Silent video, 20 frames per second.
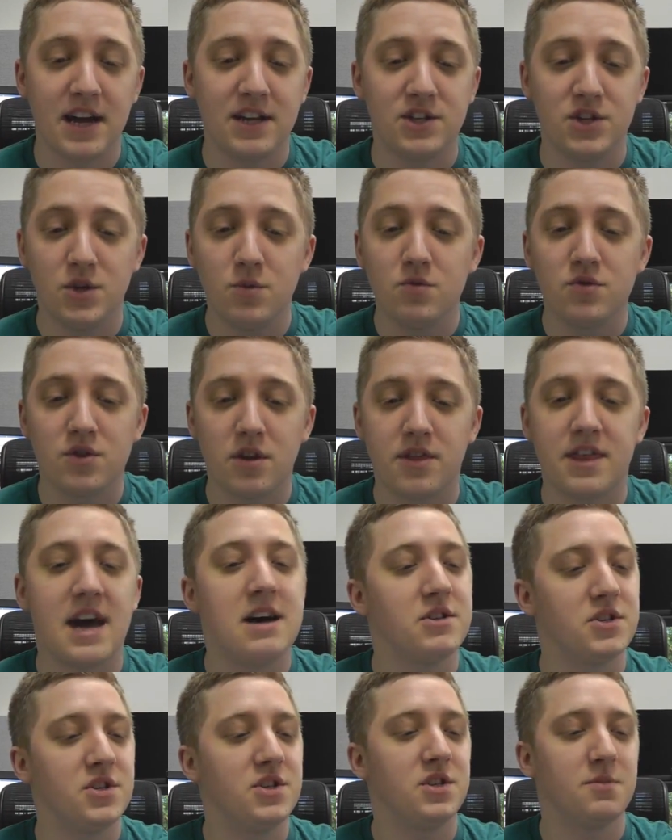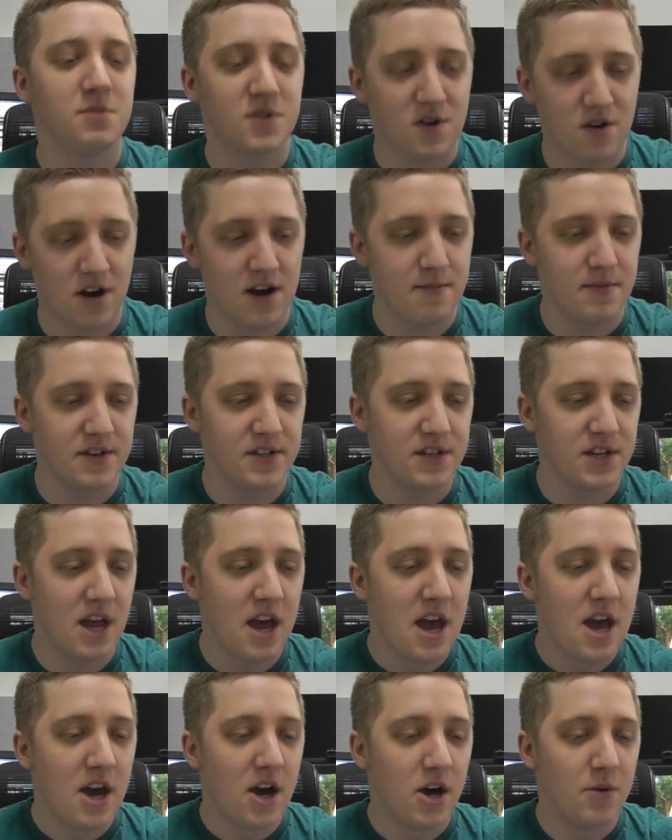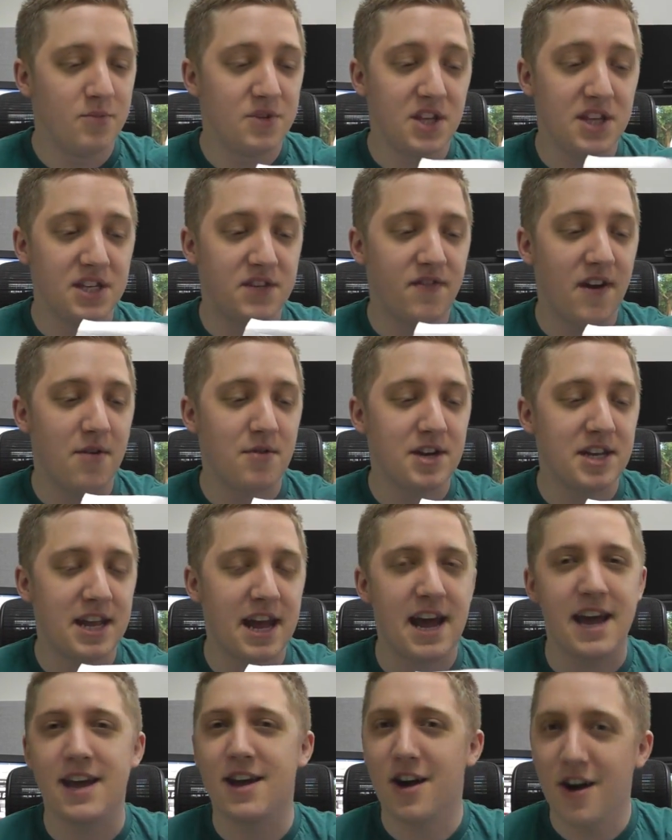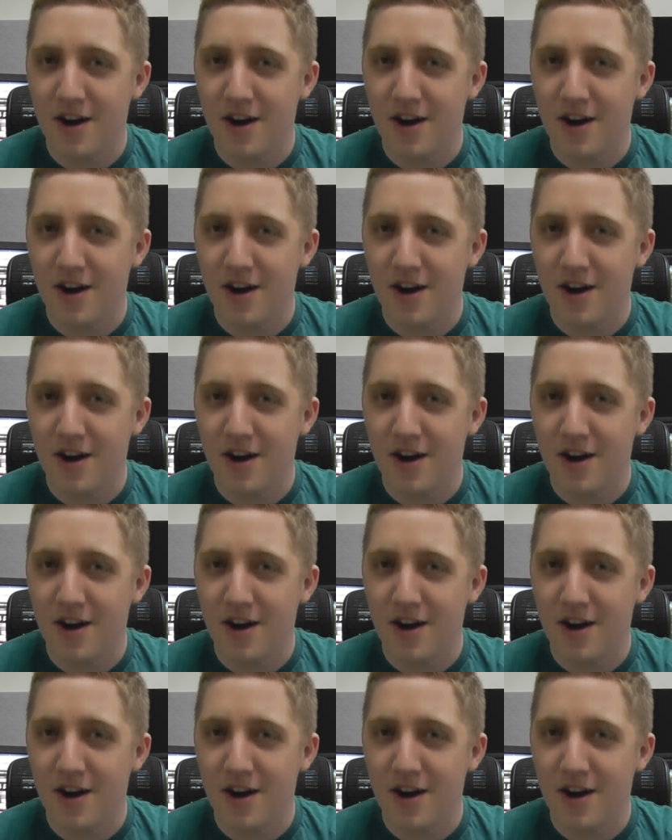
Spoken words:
had 200,000 subscribers up to this very day.